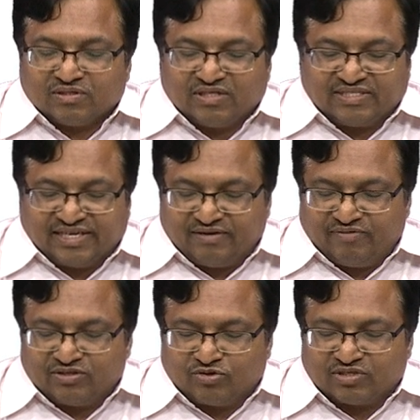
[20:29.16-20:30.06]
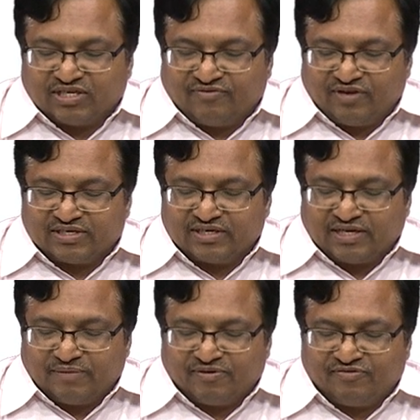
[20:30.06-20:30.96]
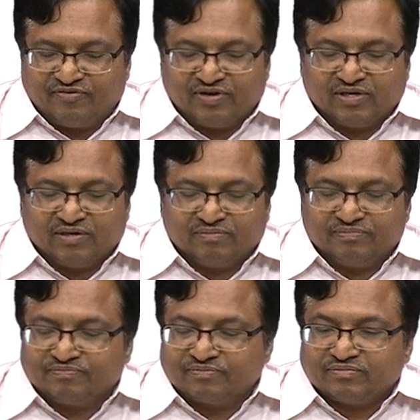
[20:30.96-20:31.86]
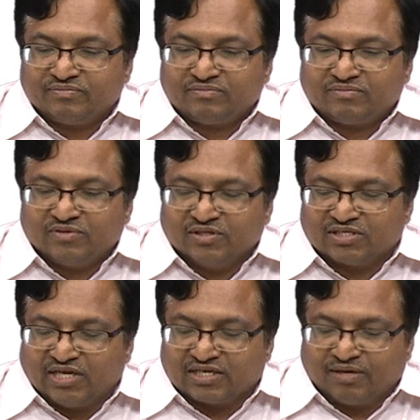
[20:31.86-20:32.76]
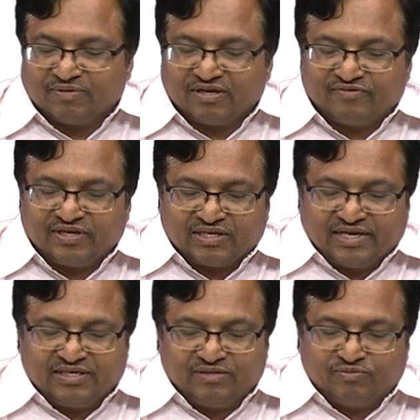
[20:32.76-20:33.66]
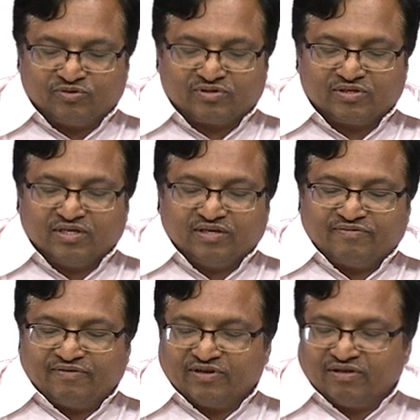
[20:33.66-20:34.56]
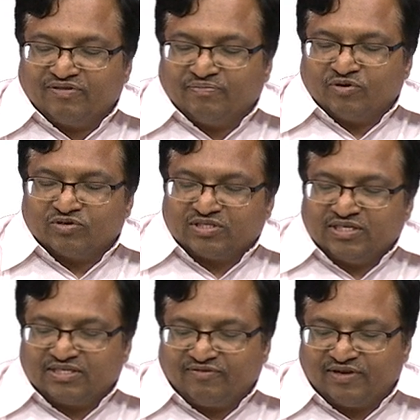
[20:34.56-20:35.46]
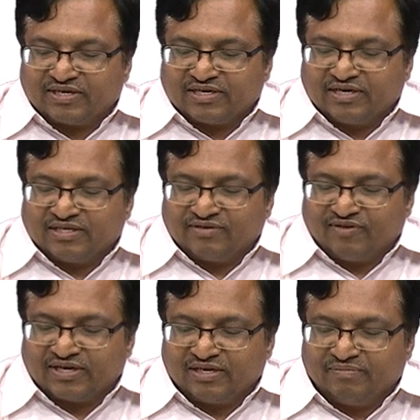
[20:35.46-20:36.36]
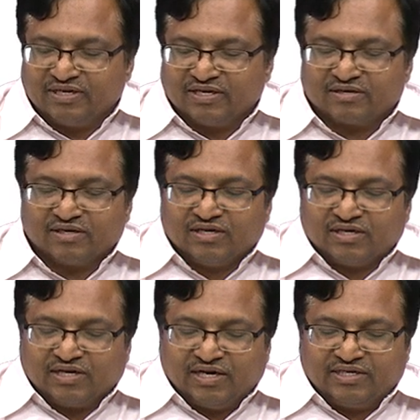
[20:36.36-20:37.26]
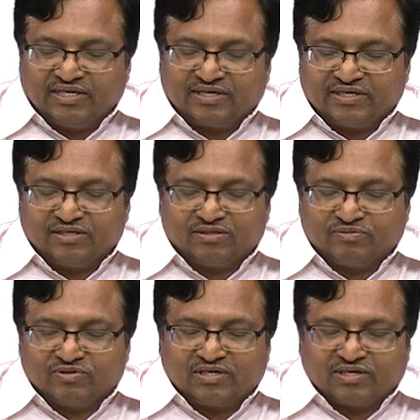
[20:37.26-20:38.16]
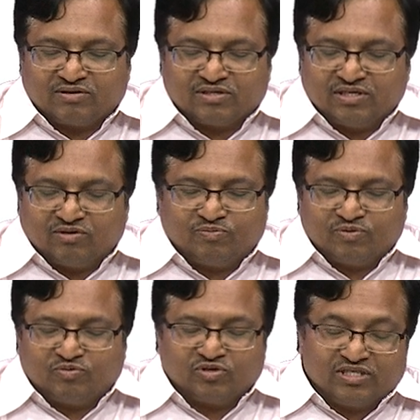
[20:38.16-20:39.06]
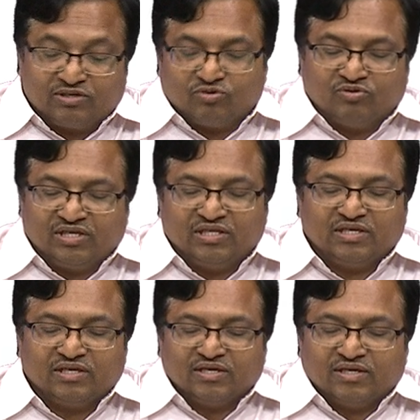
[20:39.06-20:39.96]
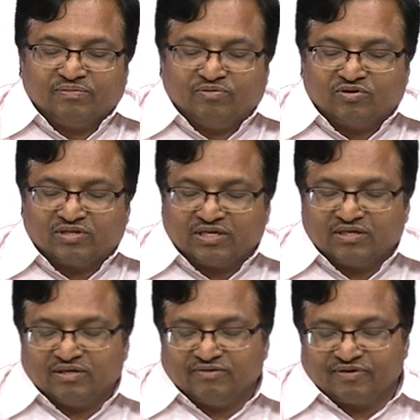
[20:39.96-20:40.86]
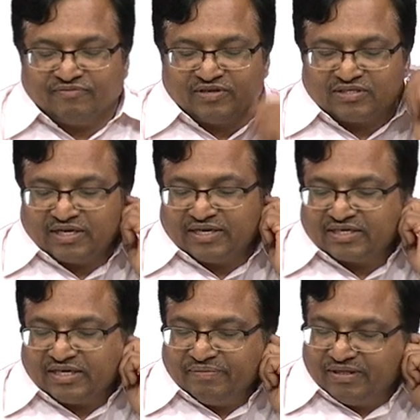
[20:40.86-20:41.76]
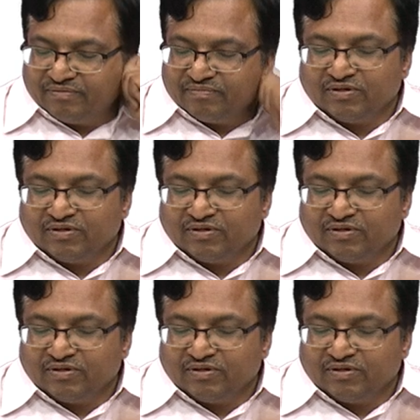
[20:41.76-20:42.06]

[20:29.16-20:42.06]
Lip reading: The second one shows a reflecting type of star coupler where the light input from one of the ports is reflected at the reflecting mirror and then redistributed across the output ports, including the port that from which the light came in.